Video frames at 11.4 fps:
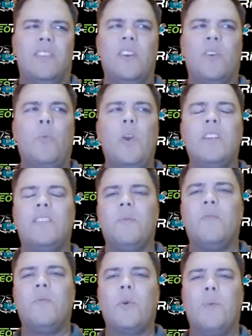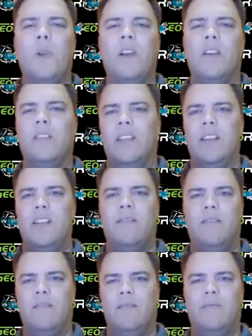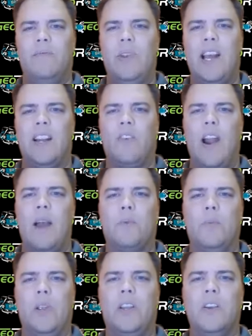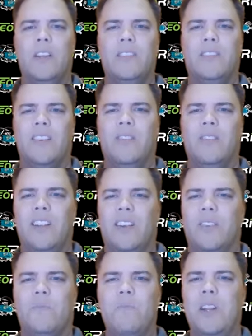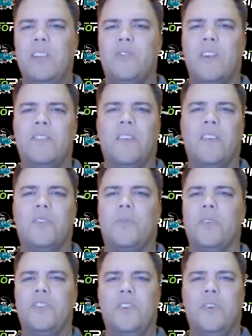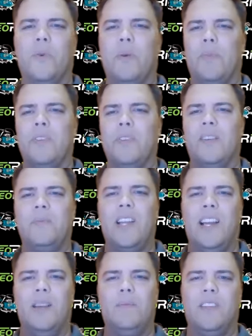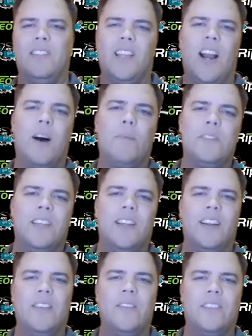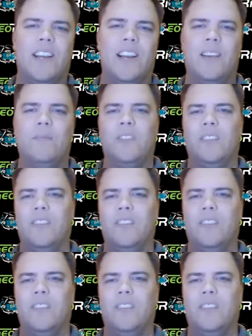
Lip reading: They're weird. Some of them are weird. We kind of grabbed what we could. So, it's mini trencher GeoRipper sometimes, and it's the opposite other times.